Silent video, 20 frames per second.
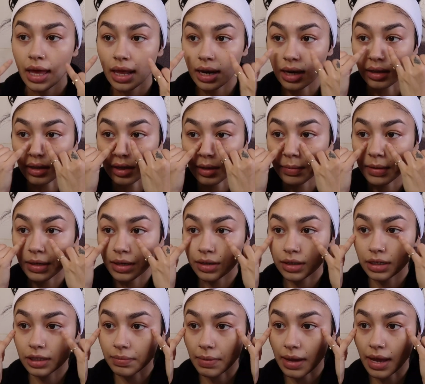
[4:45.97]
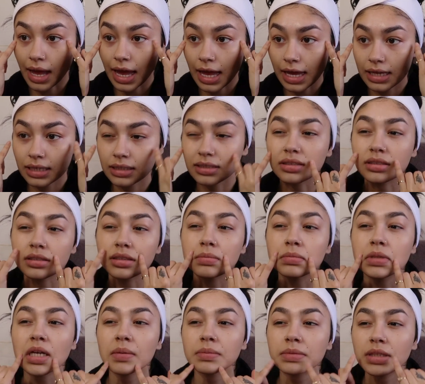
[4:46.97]
and a little bit underneath my eyes and
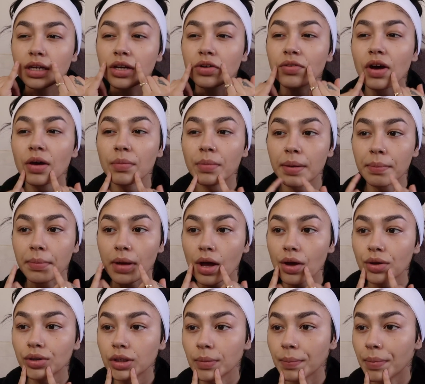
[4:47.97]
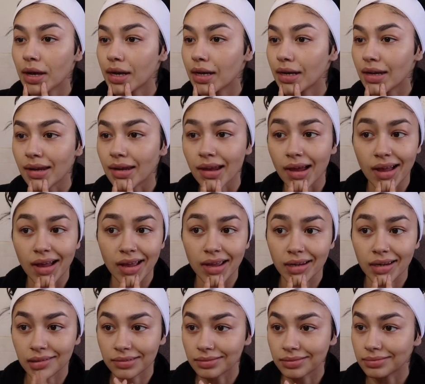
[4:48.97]
sometimes like around my mouth depending
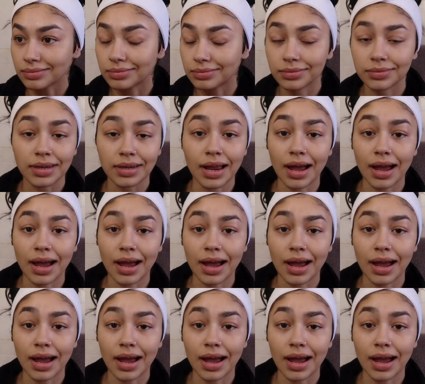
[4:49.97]
on,